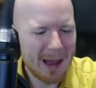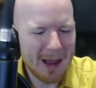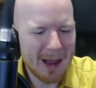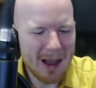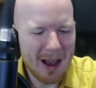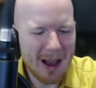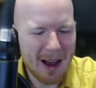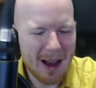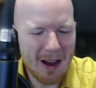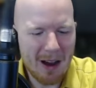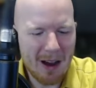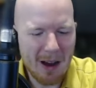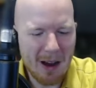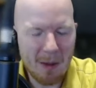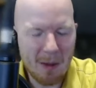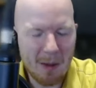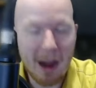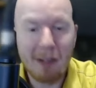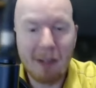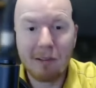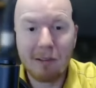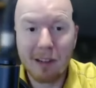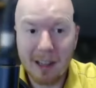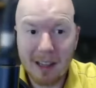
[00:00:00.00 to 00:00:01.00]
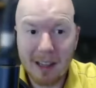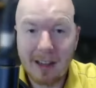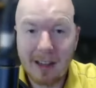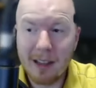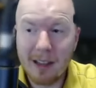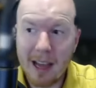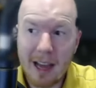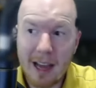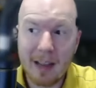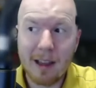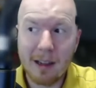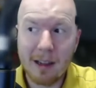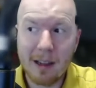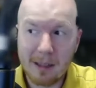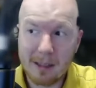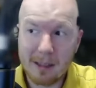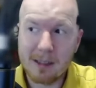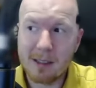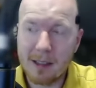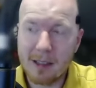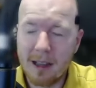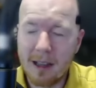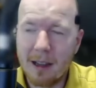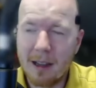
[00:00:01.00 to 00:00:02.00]
um, I really, yeah,
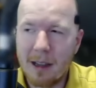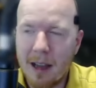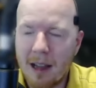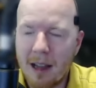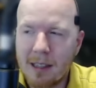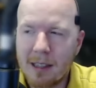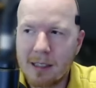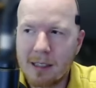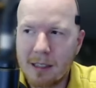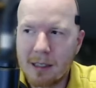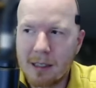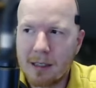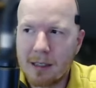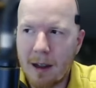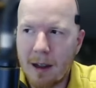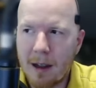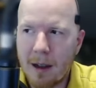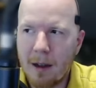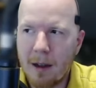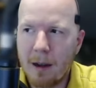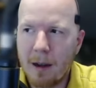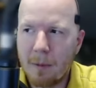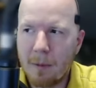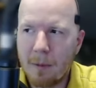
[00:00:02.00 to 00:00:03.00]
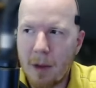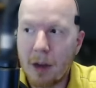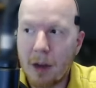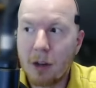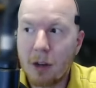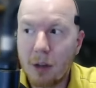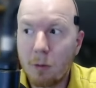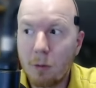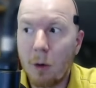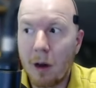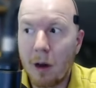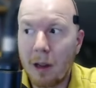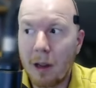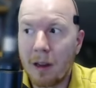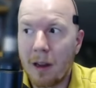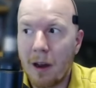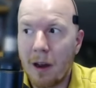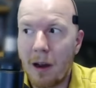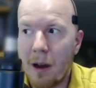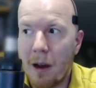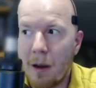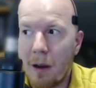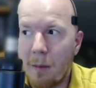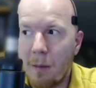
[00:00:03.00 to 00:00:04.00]
that's uh, it's uh, a good one.
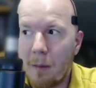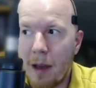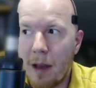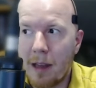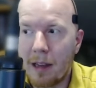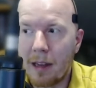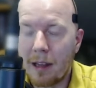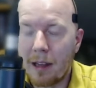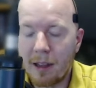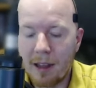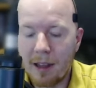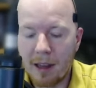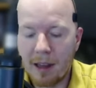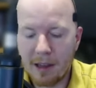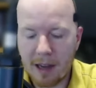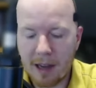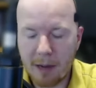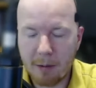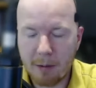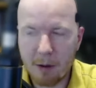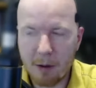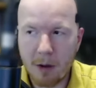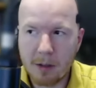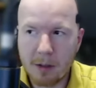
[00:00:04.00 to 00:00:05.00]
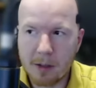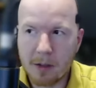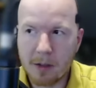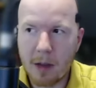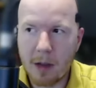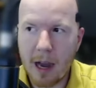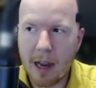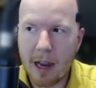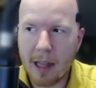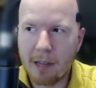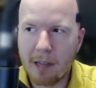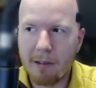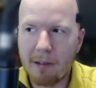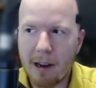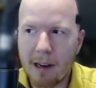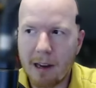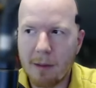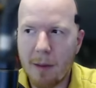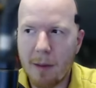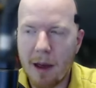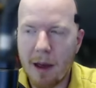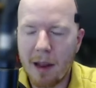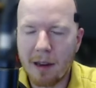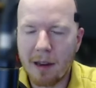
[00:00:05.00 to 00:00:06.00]
Um, and I think I would also highly
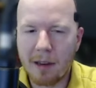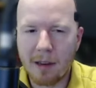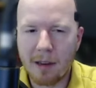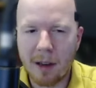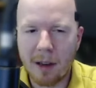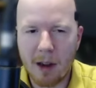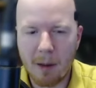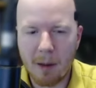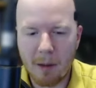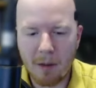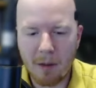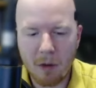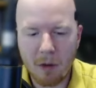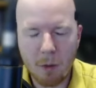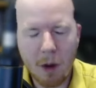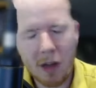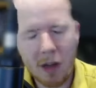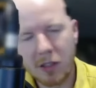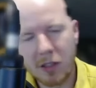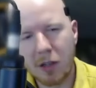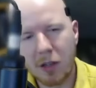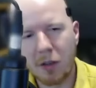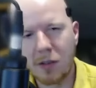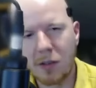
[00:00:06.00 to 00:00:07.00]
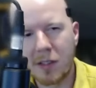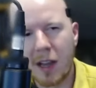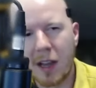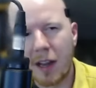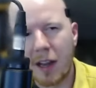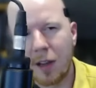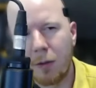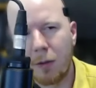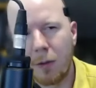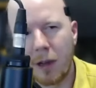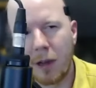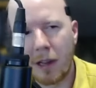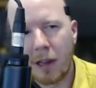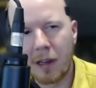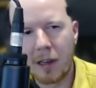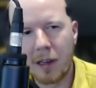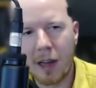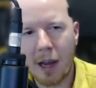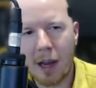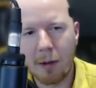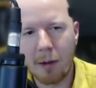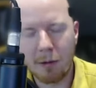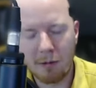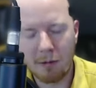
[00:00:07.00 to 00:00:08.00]
recommend um, if you watch Other Side of the Wind,
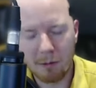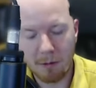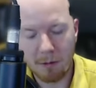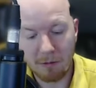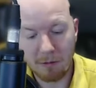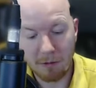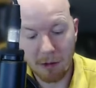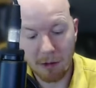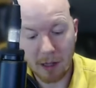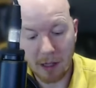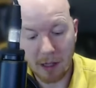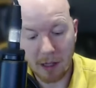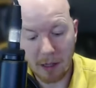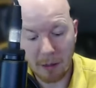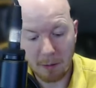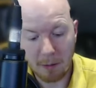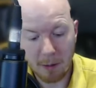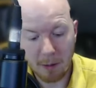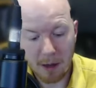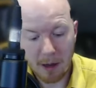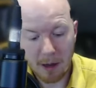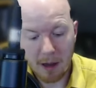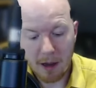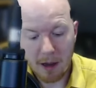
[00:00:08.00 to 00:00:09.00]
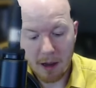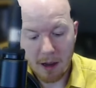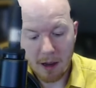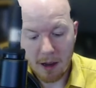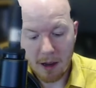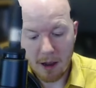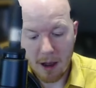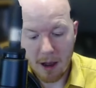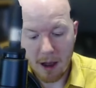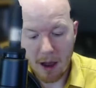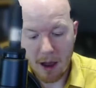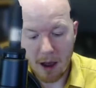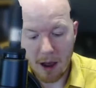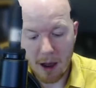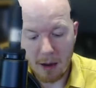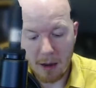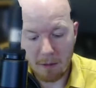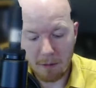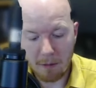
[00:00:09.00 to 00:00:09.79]
I would really, uh,